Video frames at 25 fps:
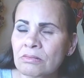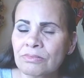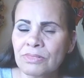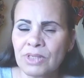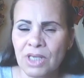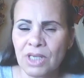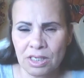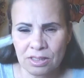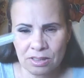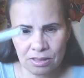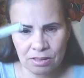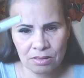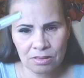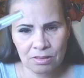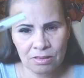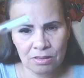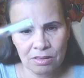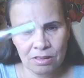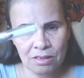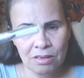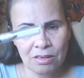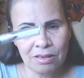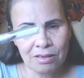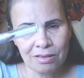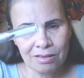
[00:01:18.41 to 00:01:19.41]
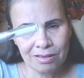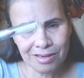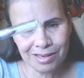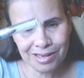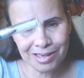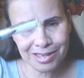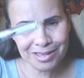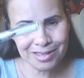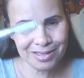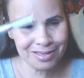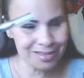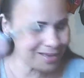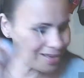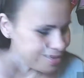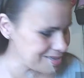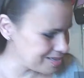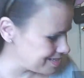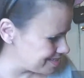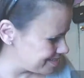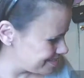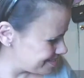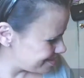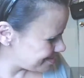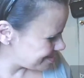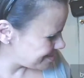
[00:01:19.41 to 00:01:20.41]
Yes. Kiss
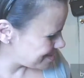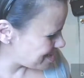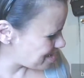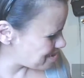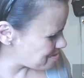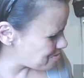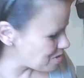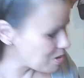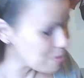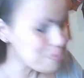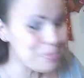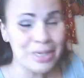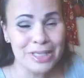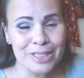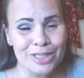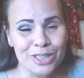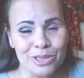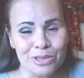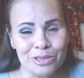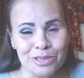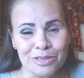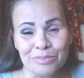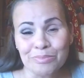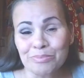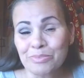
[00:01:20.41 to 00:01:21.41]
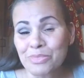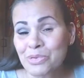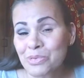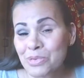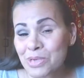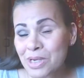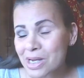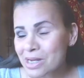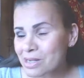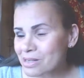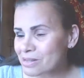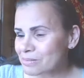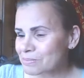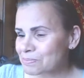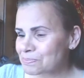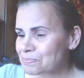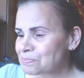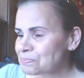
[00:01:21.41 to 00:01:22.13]
eyebrow pencil in brunette.